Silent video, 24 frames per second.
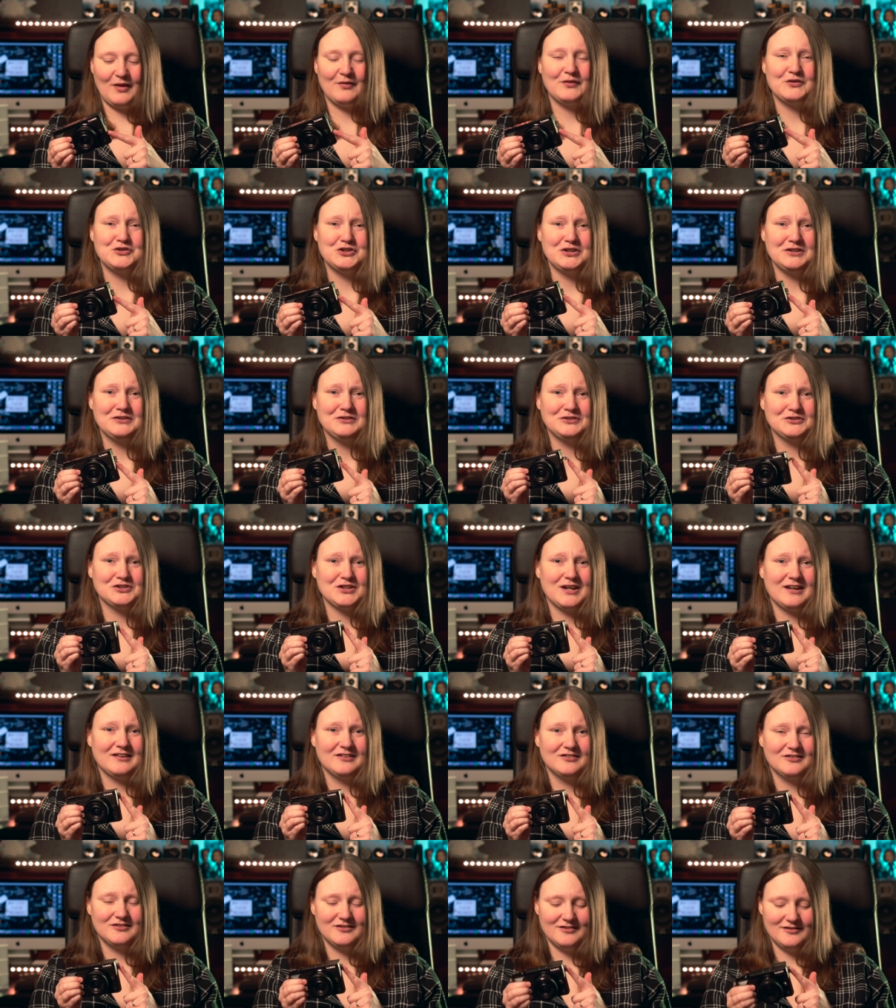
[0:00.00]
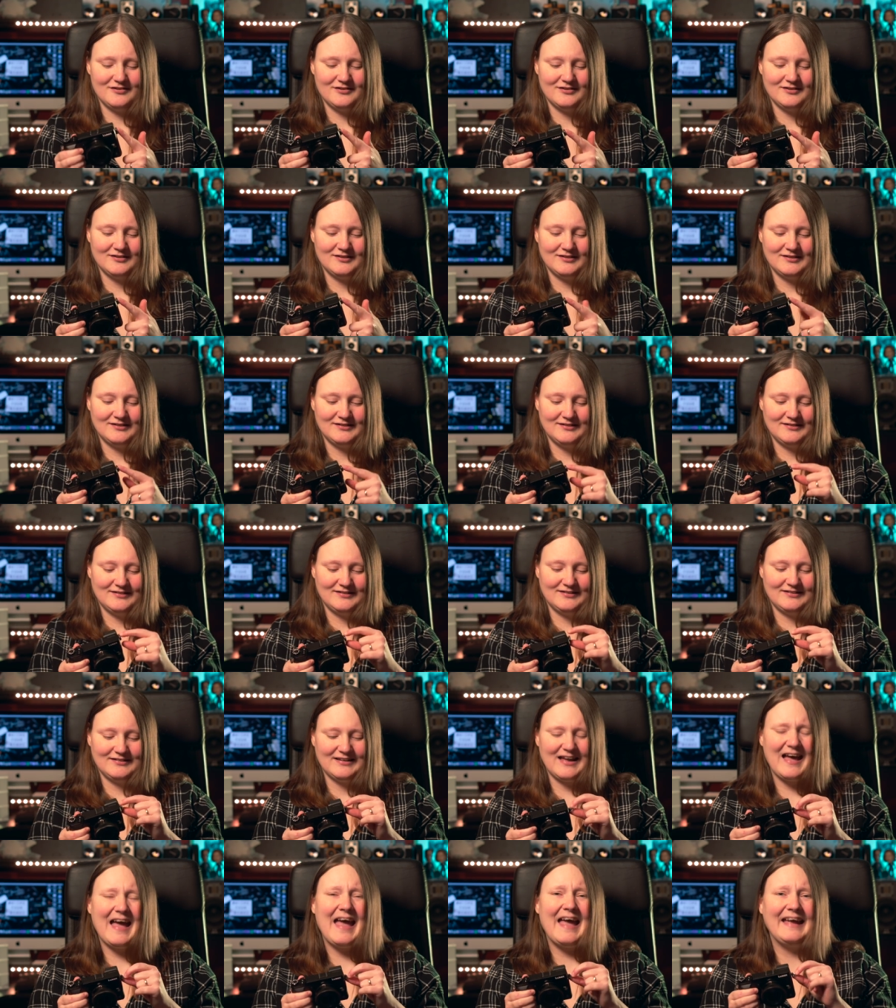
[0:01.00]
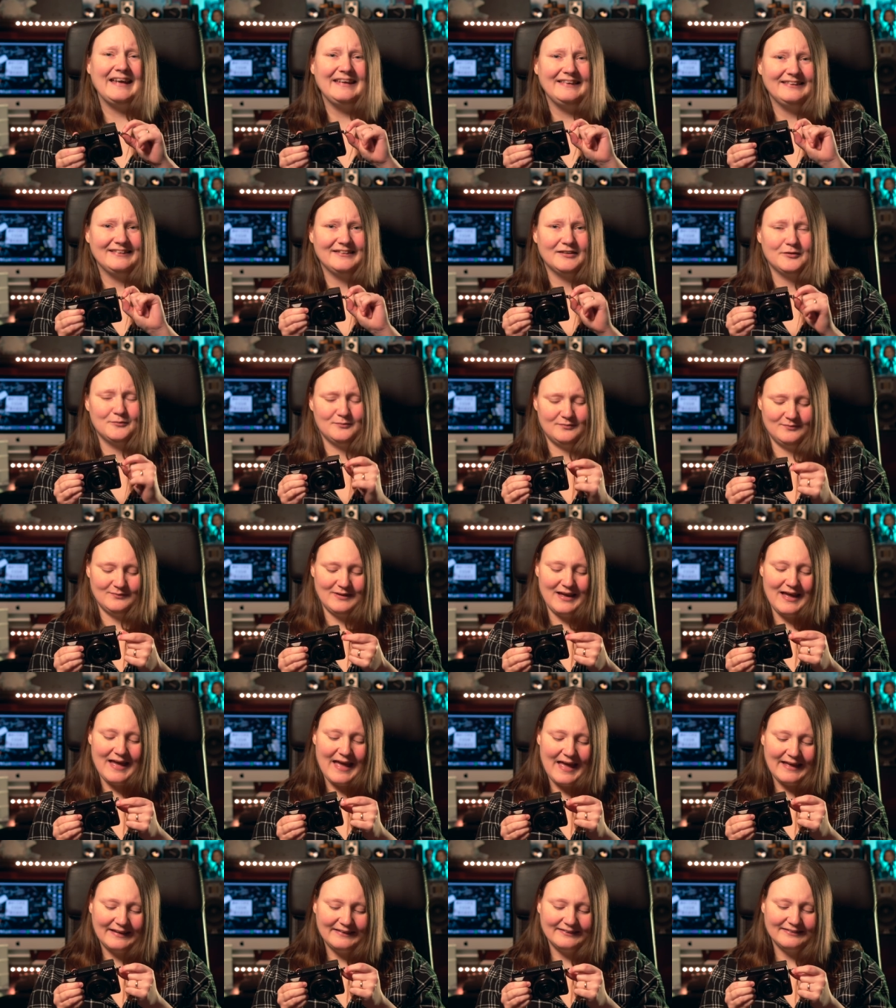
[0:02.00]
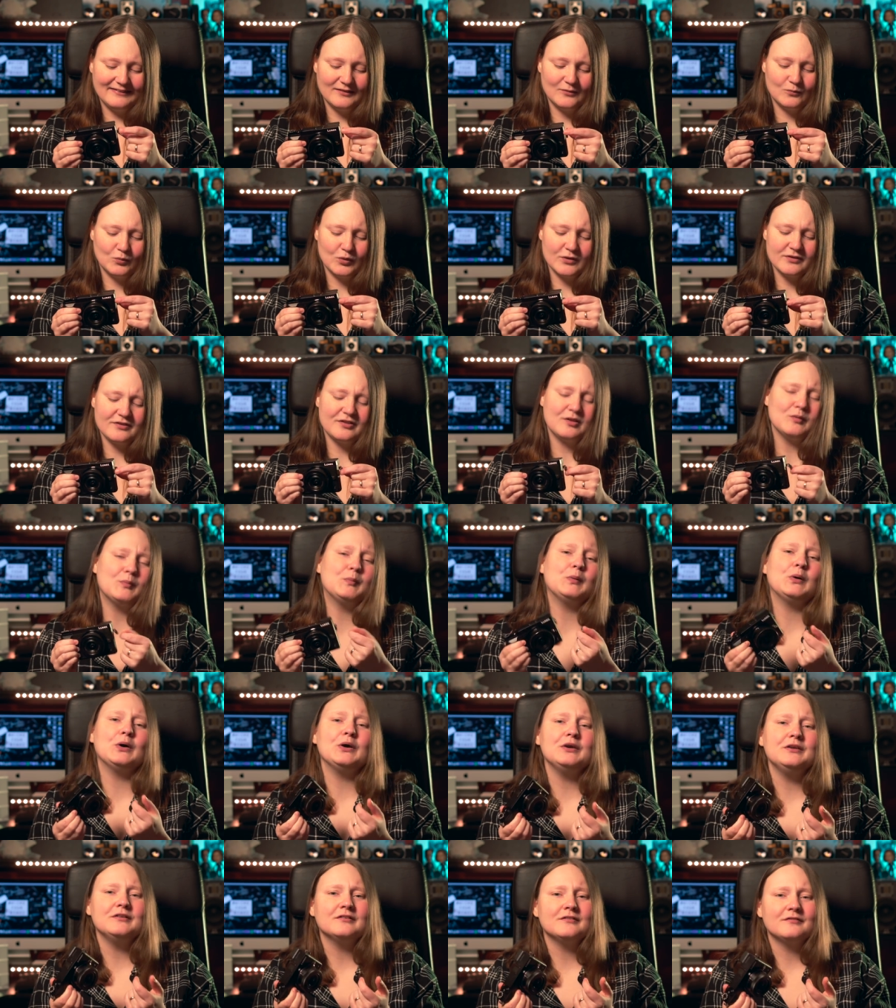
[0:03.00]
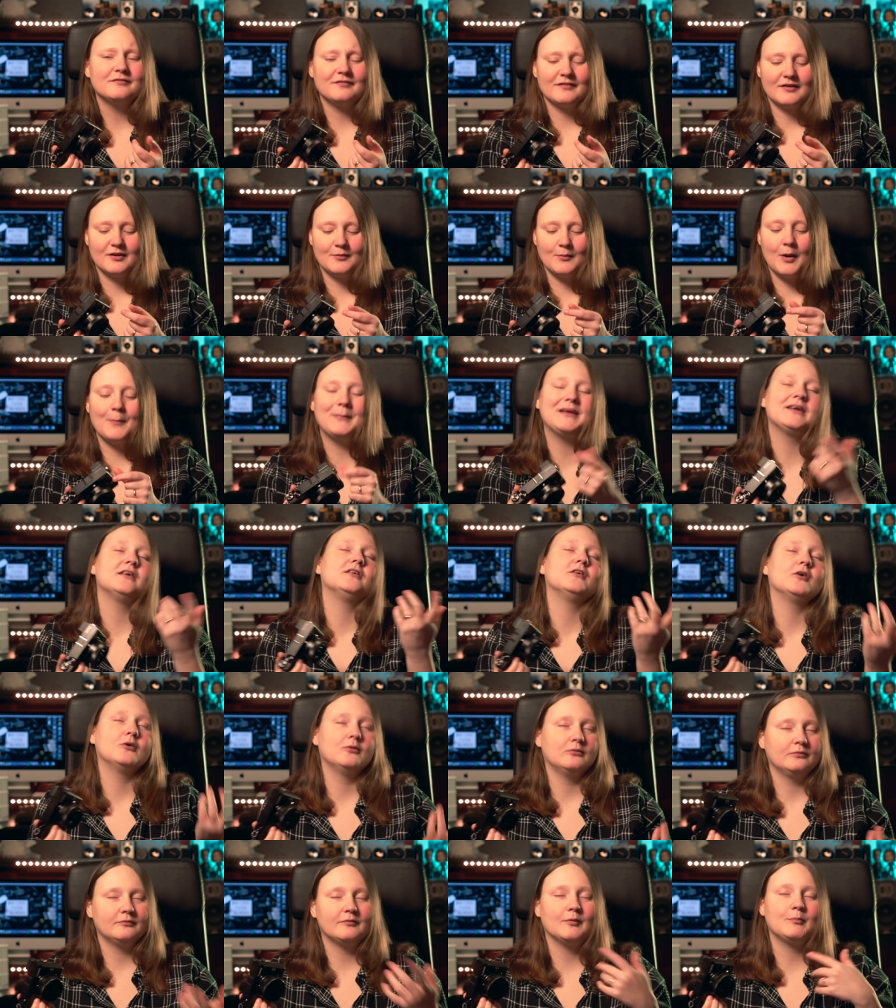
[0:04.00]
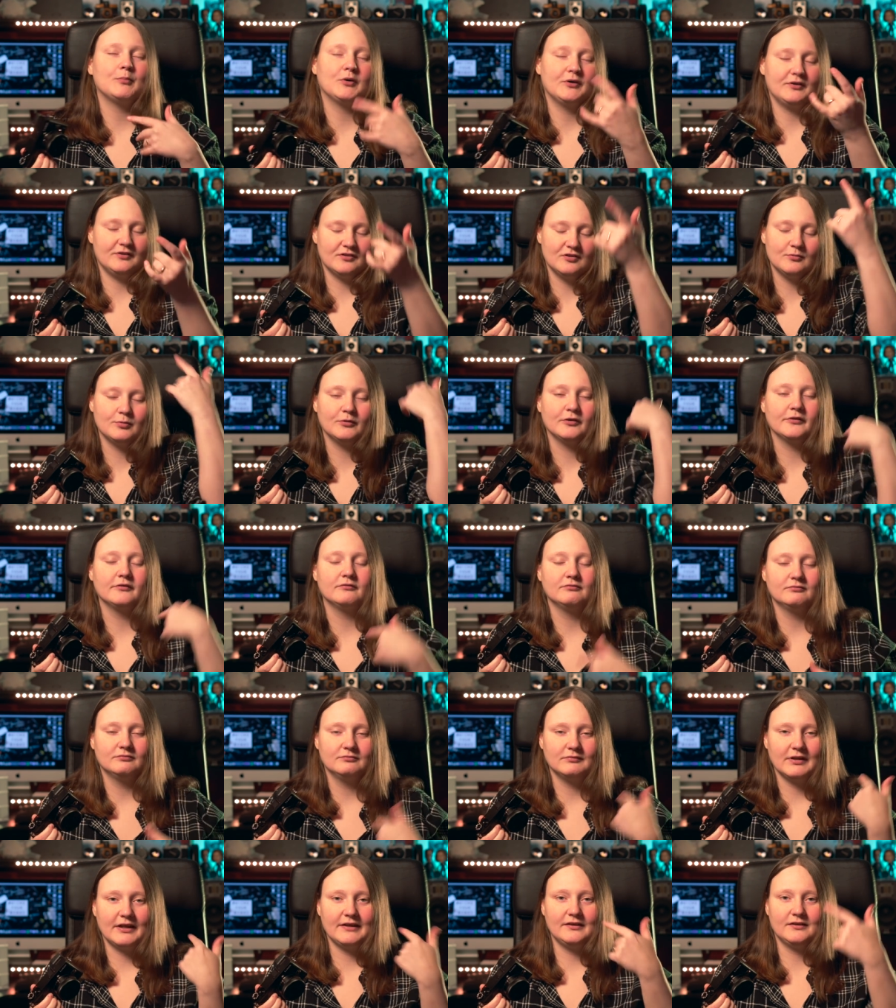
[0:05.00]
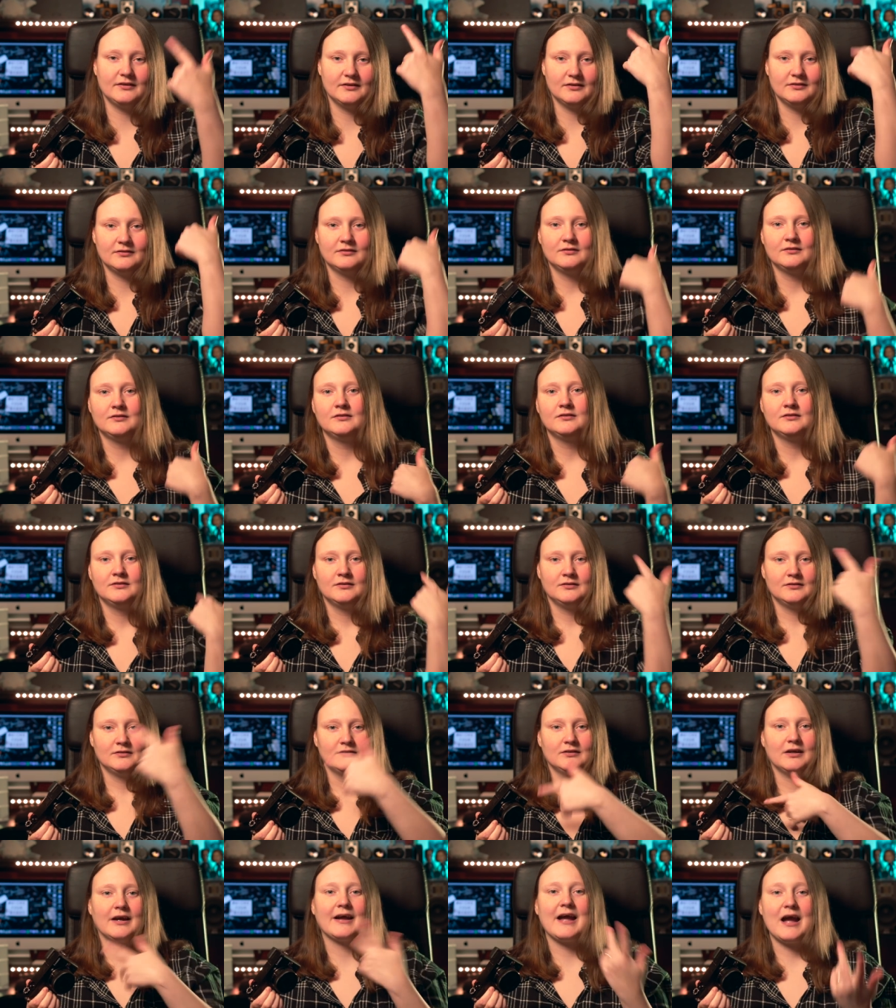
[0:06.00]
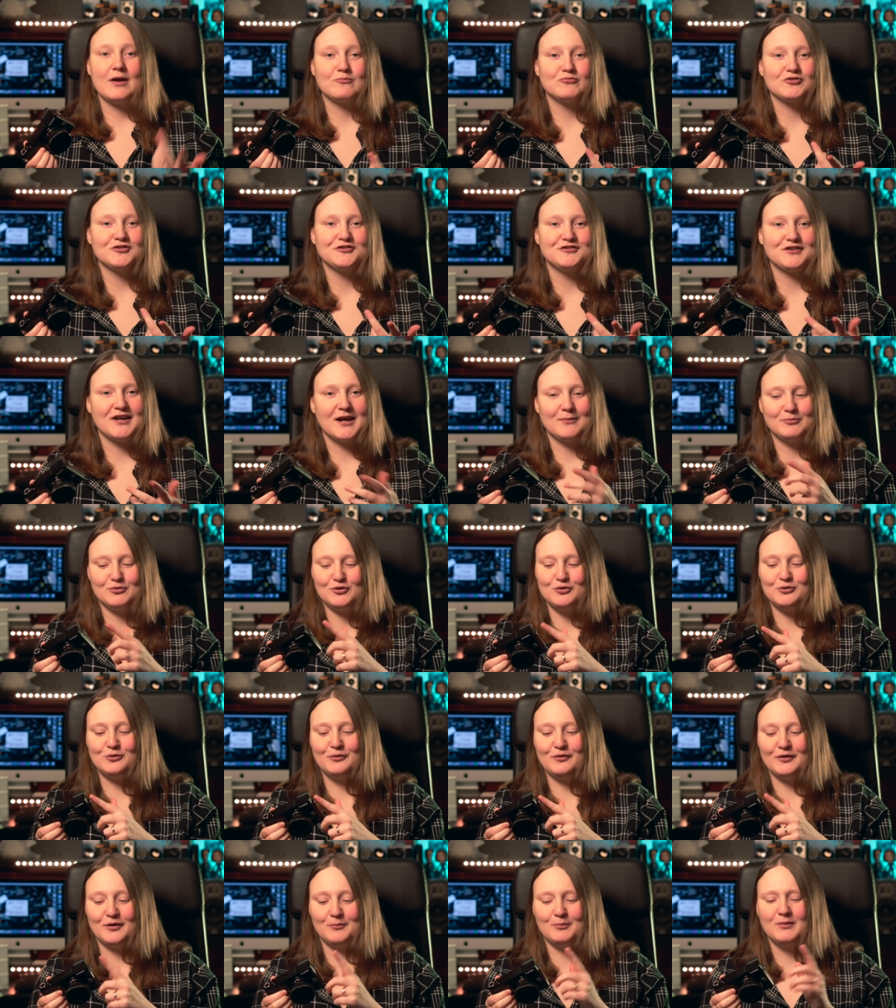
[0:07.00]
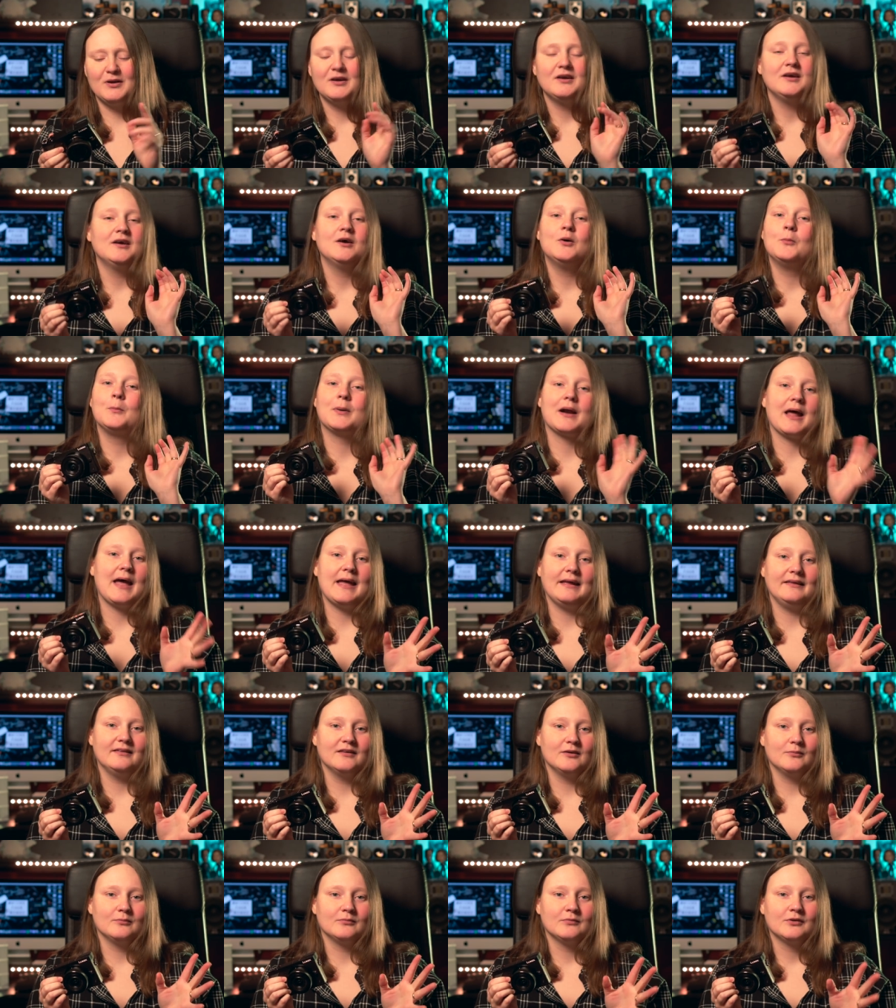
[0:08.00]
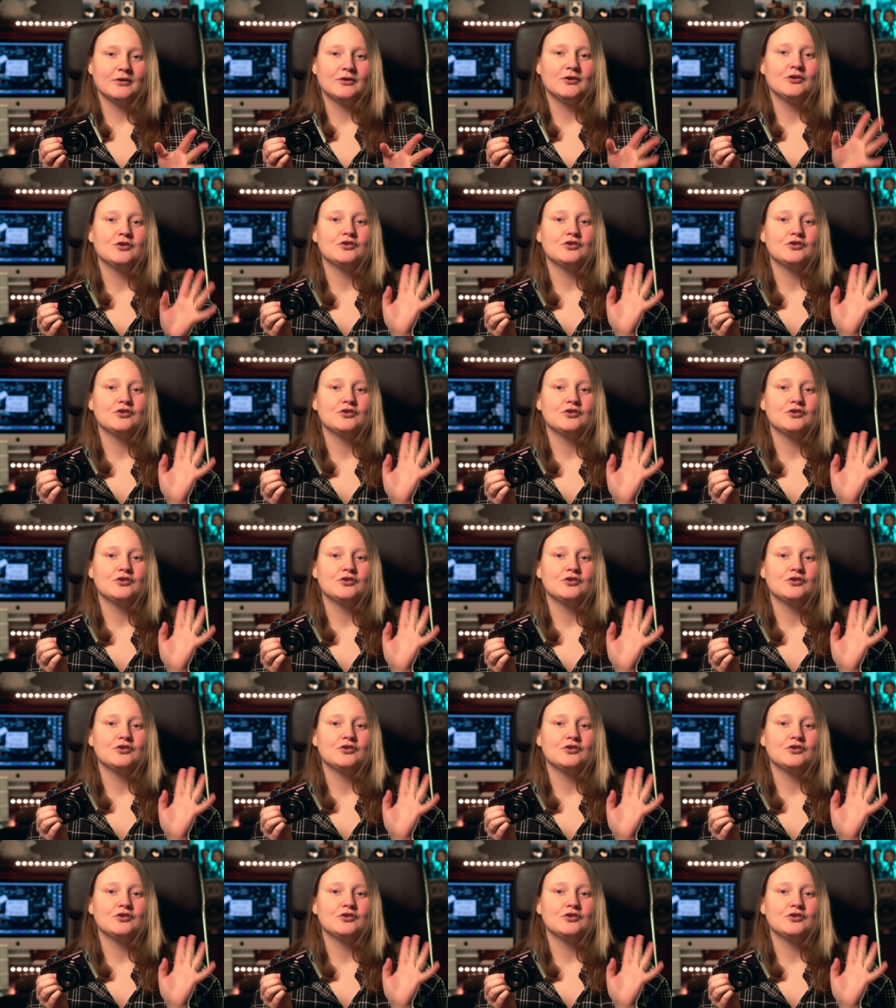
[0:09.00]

the jingle jangles. I hate them. I hate them. What's the point of them? I mean, I know the point is to put like a camera strap to them, but I hate them.